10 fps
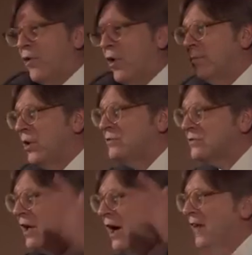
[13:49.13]

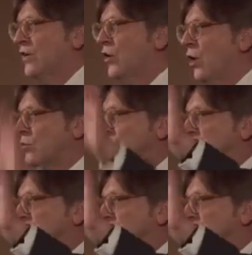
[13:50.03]
Vermont, I don't know,